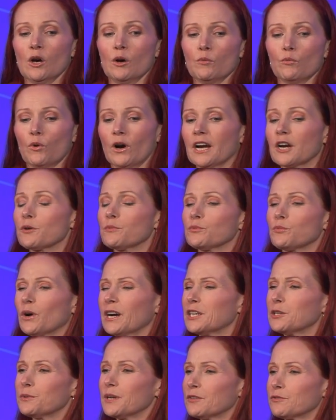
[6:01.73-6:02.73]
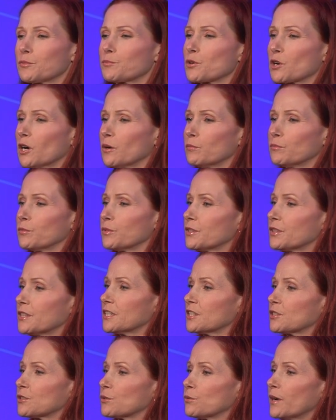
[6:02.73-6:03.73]
Why do we have a problem with
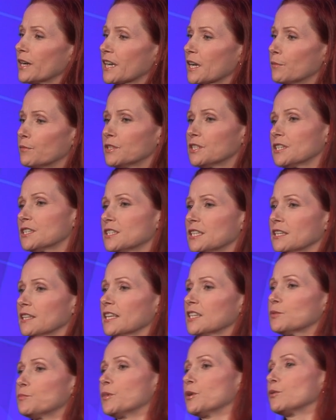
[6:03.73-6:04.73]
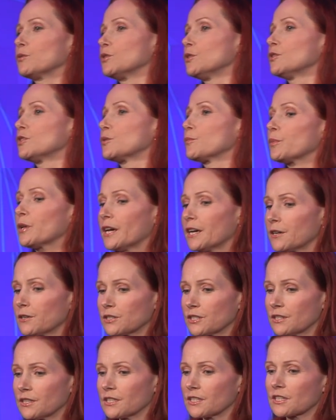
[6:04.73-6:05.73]
though? Why can't we just say, let's build new
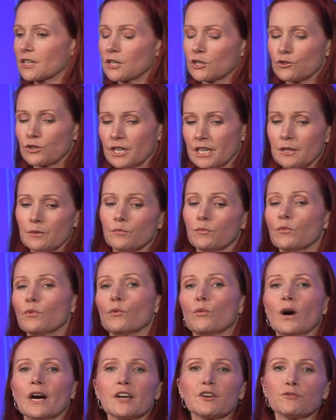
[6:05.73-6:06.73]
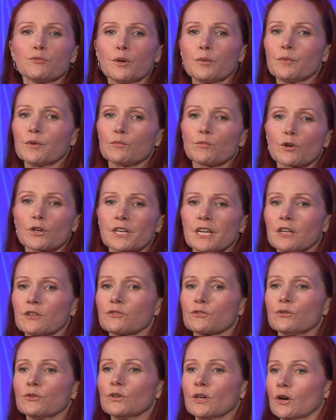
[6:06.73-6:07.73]
suppliers in this country? Why have we been working
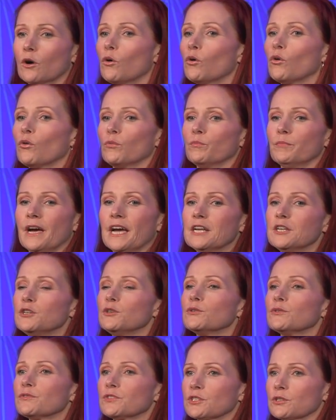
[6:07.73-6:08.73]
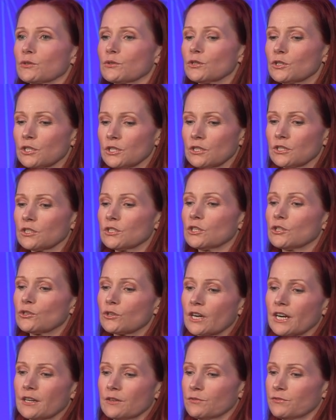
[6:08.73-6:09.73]
through a whole menu of solutions to
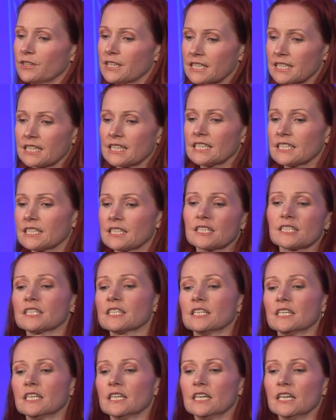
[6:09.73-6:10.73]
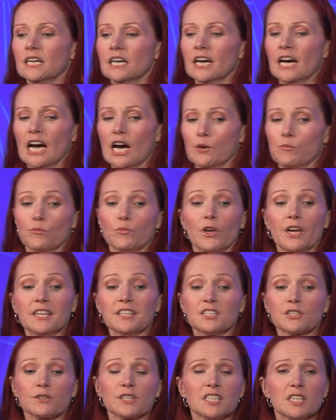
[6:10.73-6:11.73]
try and fix this?
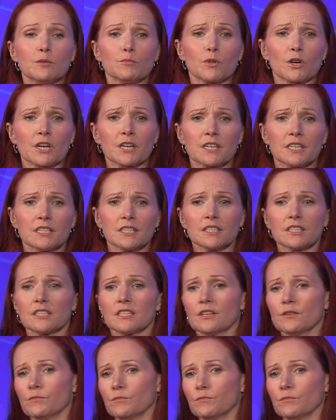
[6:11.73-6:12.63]
Integrated markets.